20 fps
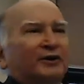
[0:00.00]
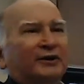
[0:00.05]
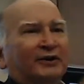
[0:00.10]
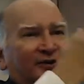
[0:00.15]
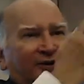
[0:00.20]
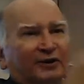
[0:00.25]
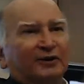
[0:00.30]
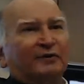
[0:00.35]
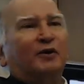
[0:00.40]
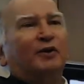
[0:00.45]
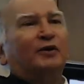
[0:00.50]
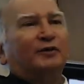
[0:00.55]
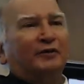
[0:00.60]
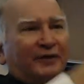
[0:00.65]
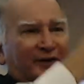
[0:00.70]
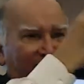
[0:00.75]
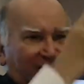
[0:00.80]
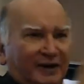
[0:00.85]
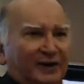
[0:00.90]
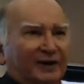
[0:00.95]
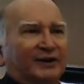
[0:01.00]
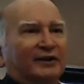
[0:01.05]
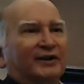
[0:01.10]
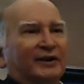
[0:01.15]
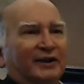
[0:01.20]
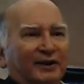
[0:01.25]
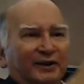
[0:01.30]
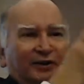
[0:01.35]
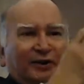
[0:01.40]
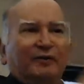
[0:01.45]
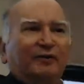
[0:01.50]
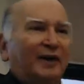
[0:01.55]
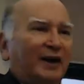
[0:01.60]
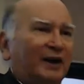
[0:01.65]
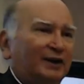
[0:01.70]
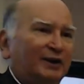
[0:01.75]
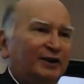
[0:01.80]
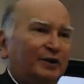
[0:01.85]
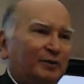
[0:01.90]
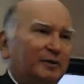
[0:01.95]
this is what we really think is of
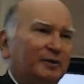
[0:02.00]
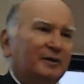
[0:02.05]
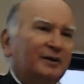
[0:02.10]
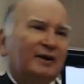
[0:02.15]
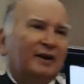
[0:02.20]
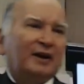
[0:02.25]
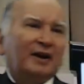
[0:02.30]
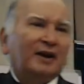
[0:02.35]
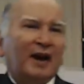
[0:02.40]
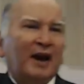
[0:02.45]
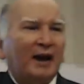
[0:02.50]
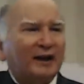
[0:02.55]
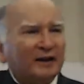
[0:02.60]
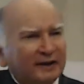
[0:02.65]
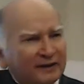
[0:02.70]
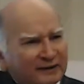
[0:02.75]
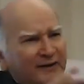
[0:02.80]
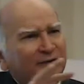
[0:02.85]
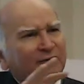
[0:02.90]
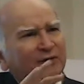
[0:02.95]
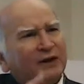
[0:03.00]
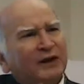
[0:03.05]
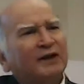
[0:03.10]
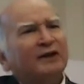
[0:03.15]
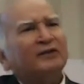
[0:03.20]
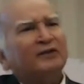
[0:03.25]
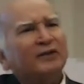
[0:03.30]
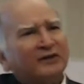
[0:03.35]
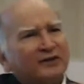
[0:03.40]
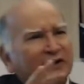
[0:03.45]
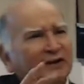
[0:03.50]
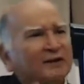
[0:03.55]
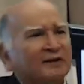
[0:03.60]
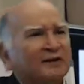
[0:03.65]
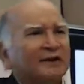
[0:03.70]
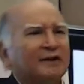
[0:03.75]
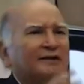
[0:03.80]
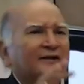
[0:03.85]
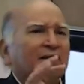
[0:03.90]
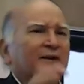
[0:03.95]
value. And this is a very interesting
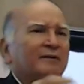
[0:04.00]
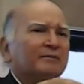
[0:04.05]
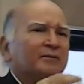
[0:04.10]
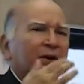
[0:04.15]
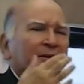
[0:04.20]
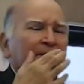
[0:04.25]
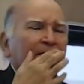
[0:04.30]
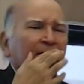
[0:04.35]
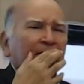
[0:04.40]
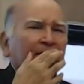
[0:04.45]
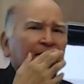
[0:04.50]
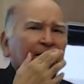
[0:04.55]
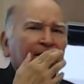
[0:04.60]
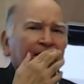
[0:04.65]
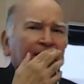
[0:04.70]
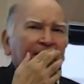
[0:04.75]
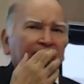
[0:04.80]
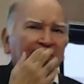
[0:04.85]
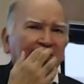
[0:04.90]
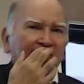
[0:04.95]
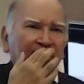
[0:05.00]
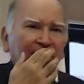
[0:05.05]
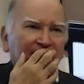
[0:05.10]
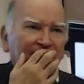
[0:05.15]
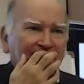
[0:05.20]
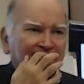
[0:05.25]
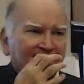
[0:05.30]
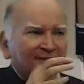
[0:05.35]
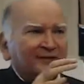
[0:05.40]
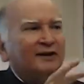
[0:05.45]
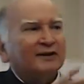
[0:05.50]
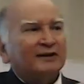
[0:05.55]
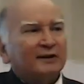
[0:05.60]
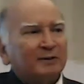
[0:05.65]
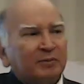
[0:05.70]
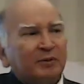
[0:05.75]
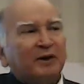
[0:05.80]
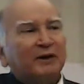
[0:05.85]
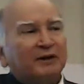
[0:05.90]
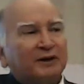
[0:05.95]
thing. Sometimes this is a
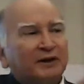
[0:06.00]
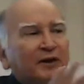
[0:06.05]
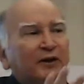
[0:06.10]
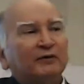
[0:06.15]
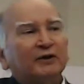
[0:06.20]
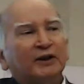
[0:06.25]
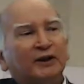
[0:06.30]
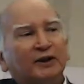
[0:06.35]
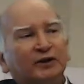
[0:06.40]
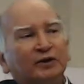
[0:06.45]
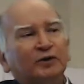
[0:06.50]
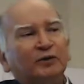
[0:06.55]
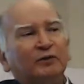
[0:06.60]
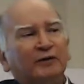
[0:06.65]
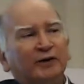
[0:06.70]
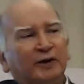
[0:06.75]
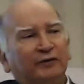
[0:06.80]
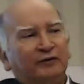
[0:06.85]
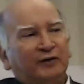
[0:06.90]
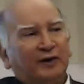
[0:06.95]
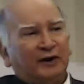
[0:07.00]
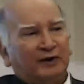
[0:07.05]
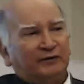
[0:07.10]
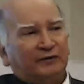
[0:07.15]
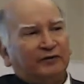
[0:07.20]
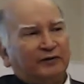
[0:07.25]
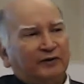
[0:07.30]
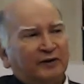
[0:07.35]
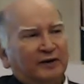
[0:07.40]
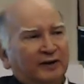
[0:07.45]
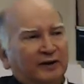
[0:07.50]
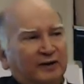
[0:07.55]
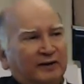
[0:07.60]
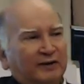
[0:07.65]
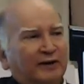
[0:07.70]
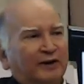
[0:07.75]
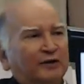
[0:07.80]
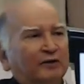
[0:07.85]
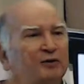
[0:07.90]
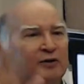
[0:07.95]
typical thing of the Hindu way of life.
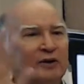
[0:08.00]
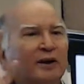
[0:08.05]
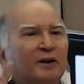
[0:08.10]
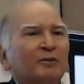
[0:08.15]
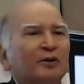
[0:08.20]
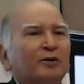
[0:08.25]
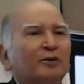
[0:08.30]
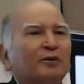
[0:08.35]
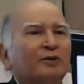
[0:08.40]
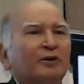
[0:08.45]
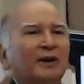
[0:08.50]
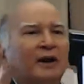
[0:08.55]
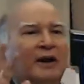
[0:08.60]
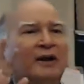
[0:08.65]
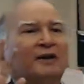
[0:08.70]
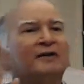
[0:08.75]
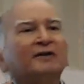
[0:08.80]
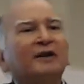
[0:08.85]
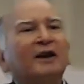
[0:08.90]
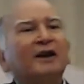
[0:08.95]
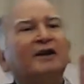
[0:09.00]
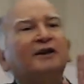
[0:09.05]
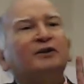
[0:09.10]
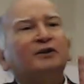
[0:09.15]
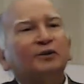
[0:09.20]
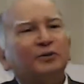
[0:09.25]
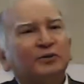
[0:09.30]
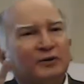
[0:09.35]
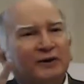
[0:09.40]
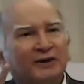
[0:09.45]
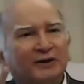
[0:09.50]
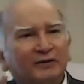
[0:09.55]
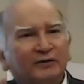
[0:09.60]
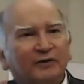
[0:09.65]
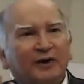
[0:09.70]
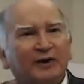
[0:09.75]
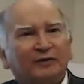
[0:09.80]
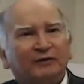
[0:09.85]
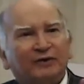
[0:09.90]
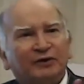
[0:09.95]
That you are able to reconcile two things,
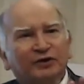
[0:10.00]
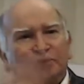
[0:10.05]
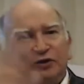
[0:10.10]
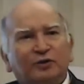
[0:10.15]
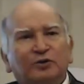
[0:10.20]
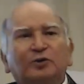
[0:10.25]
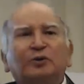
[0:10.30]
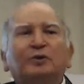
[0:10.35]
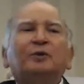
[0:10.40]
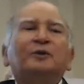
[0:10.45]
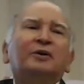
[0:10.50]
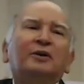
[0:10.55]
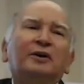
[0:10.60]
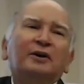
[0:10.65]
one which you do